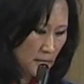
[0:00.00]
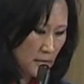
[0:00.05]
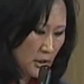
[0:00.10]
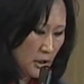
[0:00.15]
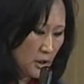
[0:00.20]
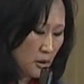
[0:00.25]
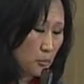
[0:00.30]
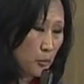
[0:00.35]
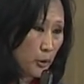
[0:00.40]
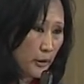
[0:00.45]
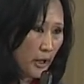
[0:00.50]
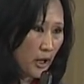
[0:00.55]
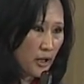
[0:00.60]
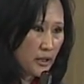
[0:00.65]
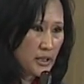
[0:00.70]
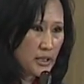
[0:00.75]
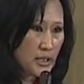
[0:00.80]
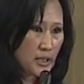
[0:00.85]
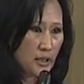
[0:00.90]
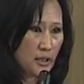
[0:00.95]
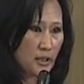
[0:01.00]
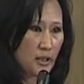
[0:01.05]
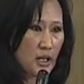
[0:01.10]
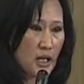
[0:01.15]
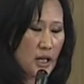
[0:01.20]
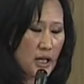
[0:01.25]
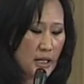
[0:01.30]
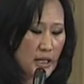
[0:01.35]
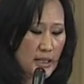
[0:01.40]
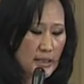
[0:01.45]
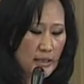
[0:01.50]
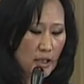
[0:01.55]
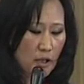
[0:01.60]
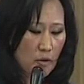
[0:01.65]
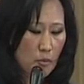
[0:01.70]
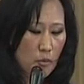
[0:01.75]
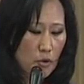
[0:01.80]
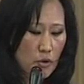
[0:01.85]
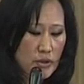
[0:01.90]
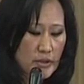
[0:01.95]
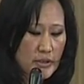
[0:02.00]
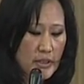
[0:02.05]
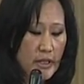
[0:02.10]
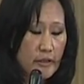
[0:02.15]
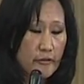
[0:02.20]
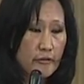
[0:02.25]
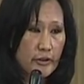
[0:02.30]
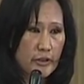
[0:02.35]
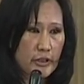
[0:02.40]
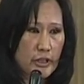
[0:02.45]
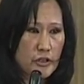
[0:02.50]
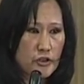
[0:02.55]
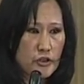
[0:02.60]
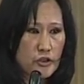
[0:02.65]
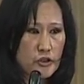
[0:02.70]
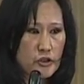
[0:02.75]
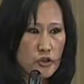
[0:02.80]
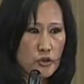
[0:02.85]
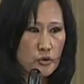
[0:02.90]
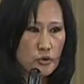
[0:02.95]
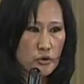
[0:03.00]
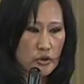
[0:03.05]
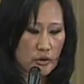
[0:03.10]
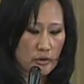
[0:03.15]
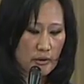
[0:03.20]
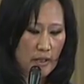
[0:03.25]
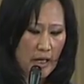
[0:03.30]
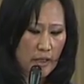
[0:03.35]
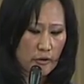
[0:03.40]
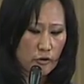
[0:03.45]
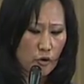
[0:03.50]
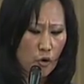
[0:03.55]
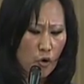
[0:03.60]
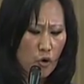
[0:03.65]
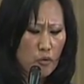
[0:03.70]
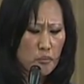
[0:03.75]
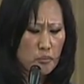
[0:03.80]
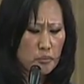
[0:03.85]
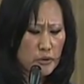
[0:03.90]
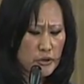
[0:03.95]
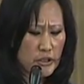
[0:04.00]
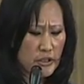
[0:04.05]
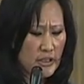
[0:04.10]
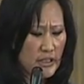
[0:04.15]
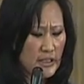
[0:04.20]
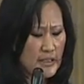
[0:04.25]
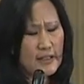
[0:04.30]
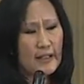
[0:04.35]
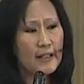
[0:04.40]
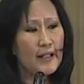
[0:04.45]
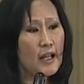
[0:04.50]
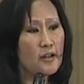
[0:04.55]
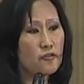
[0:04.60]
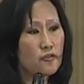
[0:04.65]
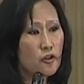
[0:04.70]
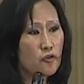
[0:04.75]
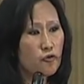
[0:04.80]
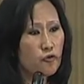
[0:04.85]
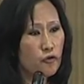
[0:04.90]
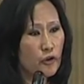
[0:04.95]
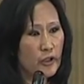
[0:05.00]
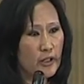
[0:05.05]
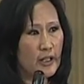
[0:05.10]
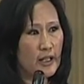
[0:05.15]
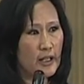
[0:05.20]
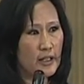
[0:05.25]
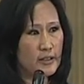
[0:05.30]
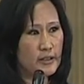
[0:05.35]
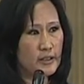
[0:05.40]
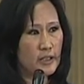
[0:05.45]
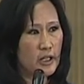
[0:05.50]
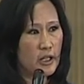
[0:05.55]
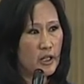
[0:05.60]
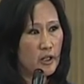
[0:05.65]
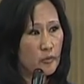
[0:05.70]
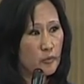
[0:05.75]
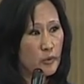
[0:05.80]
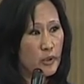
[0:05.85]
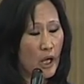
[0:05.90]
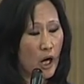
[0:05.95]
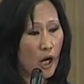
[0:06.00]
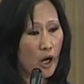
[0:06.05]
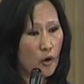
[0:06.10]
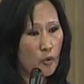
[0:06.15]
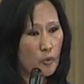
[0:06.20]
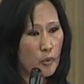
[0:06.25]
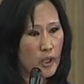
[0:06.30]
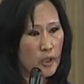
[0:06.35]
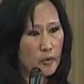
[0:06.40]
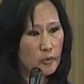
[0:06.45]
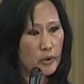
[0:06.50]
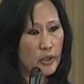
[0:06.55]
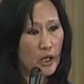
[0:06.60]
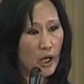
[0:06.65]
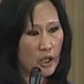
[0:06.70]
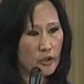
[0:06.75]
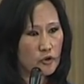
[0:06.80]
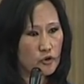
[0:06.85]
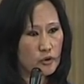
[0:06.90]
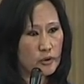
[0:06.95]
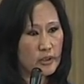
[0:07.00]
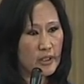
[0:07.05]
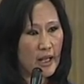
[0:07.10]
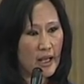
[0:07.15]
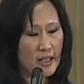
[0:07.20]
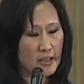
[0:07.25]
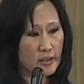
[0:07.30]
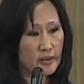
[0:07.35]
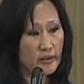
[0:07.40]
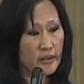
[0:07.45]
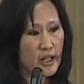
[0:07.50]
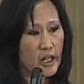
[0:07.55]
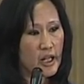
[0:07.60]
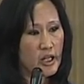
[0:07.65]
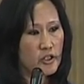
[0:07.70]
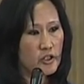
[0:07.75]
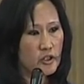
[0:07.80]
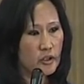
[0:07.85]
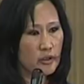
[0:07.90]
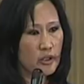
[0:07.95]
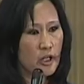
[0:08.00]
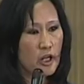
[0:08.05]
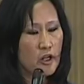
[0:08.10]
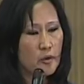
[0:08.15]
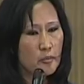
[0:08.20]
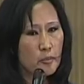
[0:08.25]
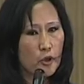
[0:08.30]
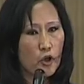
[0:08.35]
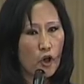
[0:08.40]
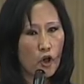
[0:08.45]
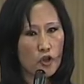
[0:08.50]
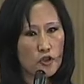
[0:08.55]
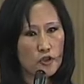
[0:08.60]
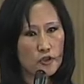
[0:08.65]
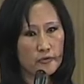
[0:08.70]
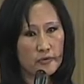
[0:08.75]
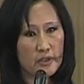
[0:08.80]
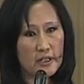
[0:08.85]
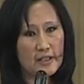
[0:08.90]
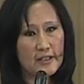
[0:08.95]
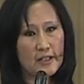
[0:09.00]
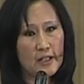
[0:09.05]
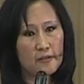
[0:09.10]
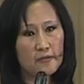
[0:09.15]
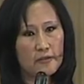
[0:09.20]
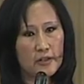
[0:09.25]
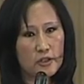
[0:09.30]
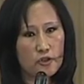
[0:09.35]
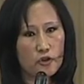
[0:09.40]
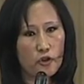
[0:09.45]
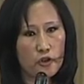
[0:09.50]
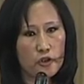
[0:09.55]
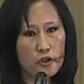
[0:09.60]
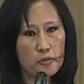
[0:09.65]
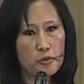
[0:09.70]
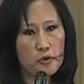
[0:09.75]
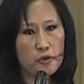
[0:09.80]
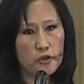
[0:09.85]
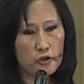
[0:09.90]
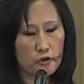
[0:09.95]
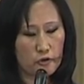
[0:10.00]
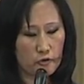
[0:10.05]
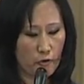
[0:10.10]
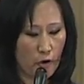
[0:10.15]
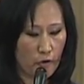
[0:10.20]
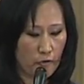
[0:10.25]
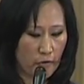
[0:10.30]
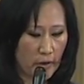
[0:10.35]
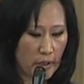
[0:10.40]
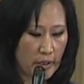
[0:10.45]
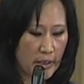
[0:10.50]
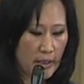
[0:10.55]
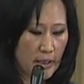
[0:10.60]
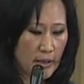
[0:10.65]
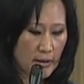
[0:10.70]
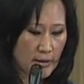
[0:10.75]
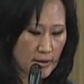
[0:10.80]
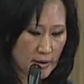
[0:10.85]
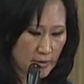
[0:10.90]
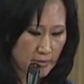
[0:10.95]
Monarchy is our most sacred institution, and no Bhutanese can ever forget we are where we are today as a nation because of the selfless contributions of our kings.